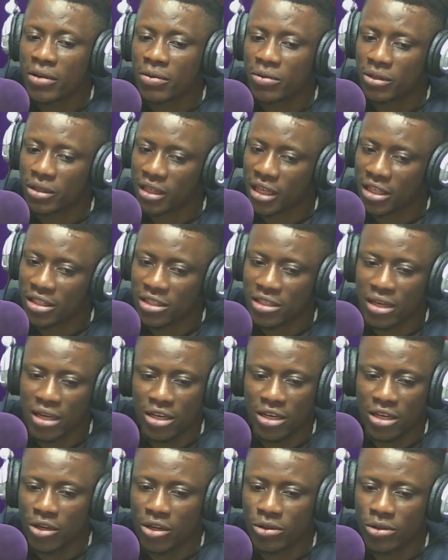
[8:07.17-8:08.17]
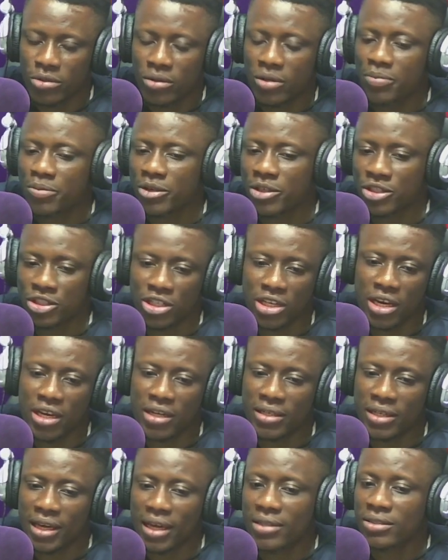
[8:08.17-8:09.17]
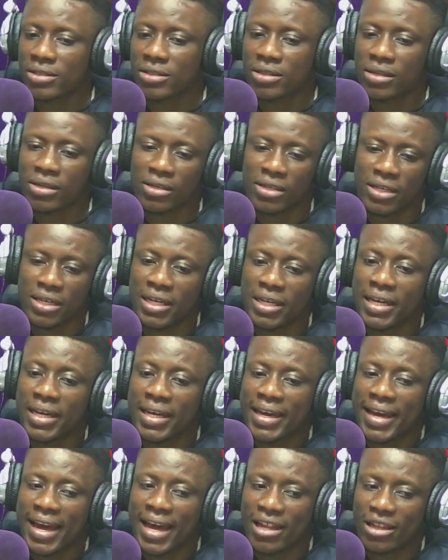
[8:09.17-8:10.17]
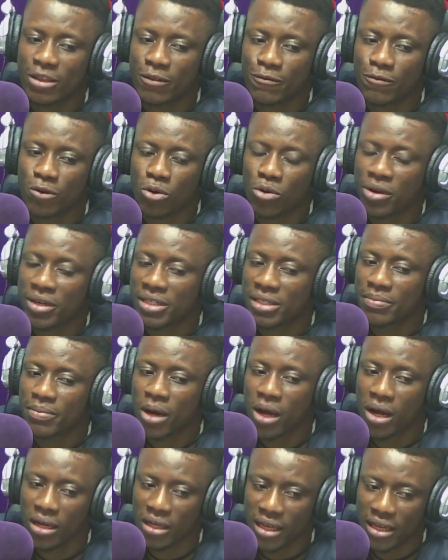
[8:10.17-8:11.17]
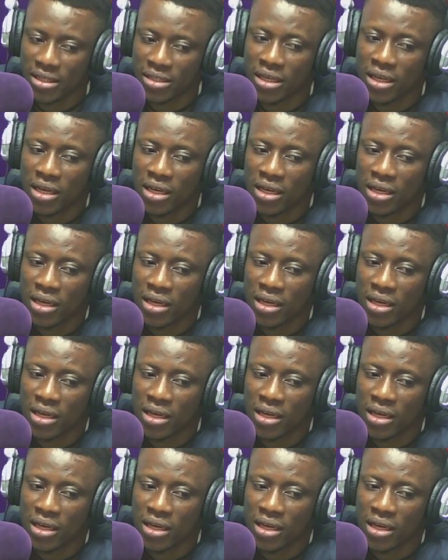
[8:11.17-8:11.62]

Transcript: will continue to appreciate against dollar at the Forex market.